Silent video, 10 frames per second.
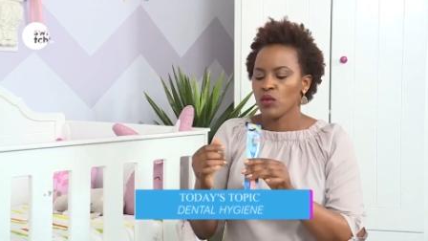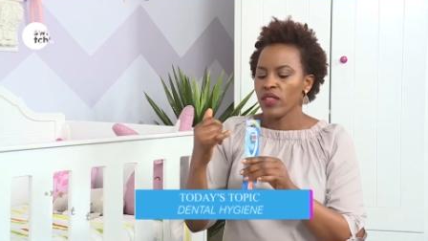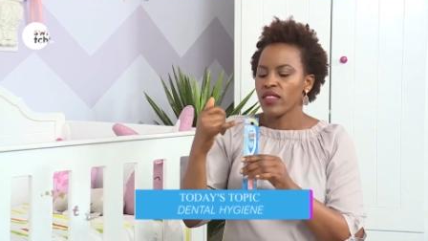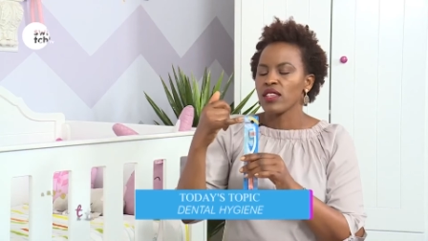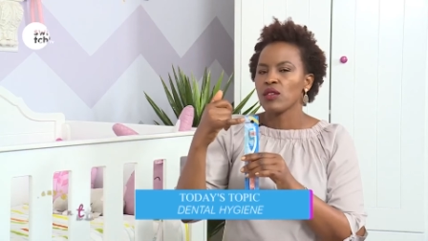is
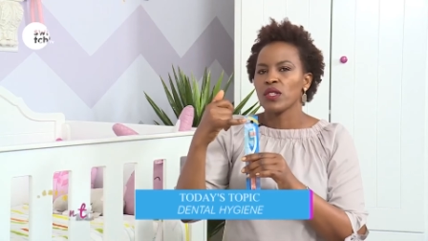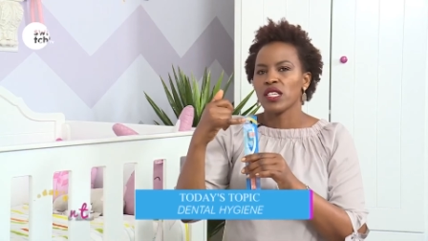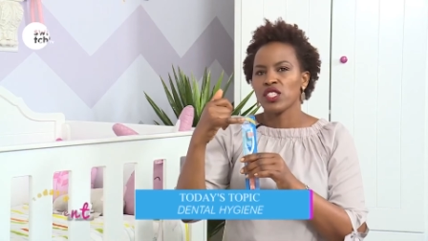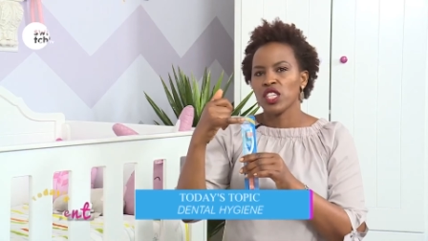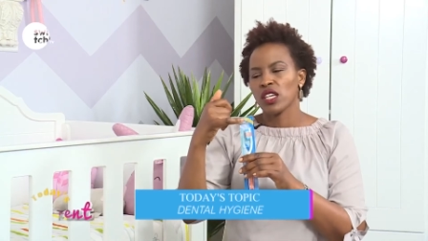one thing you
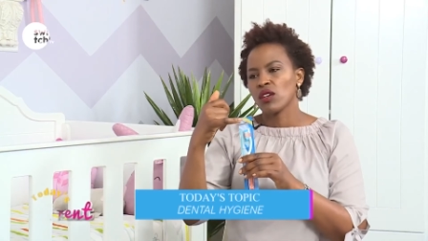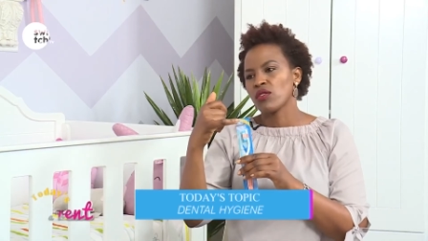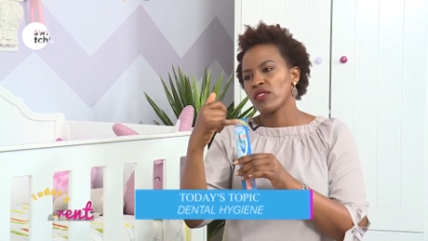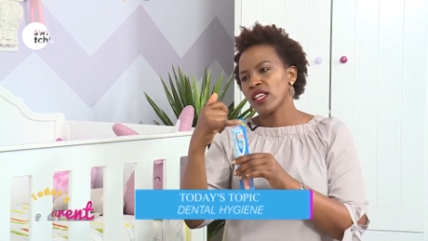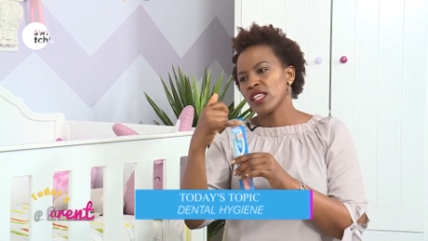want to check
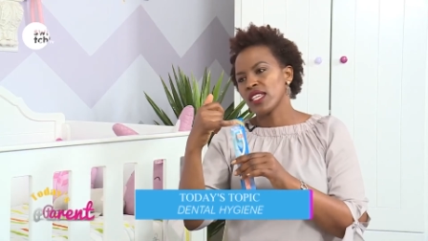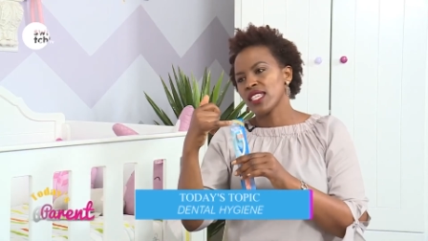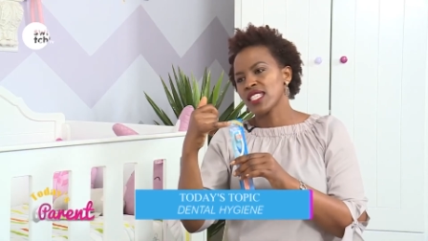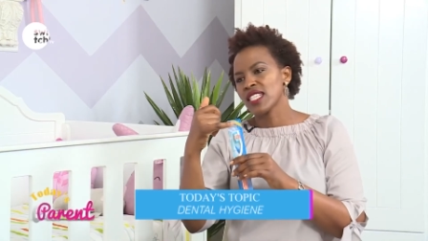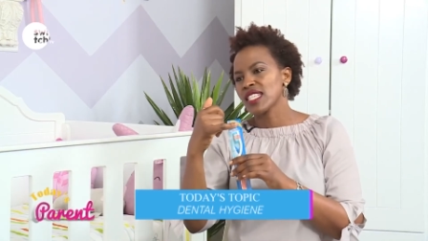over here.
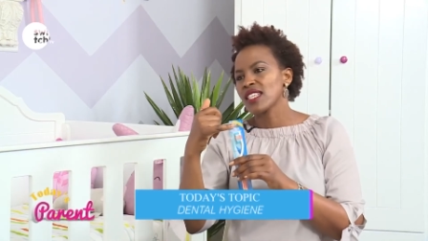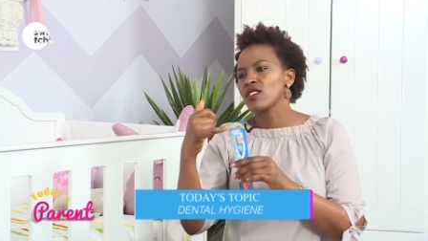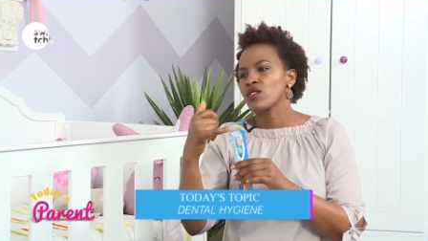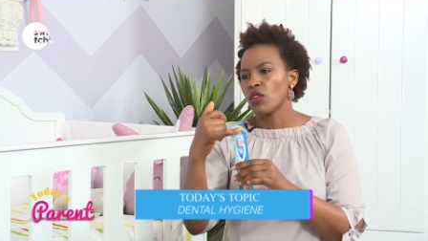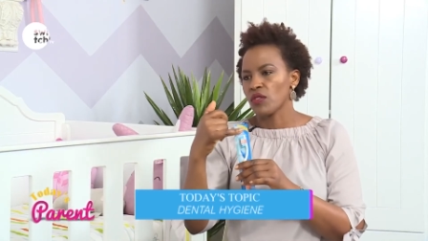Does it say
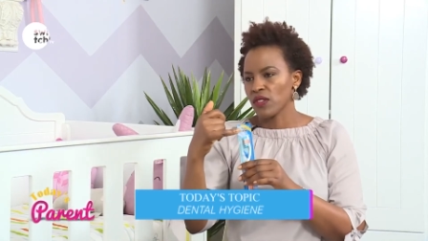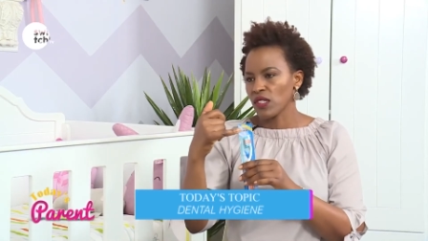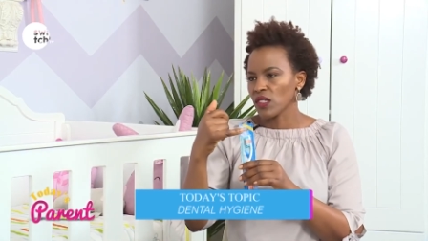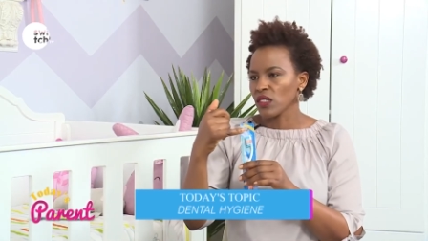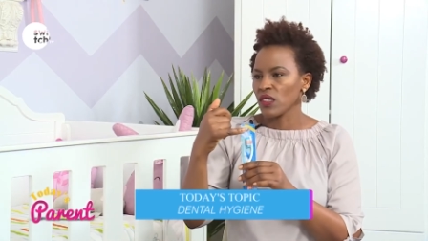soft?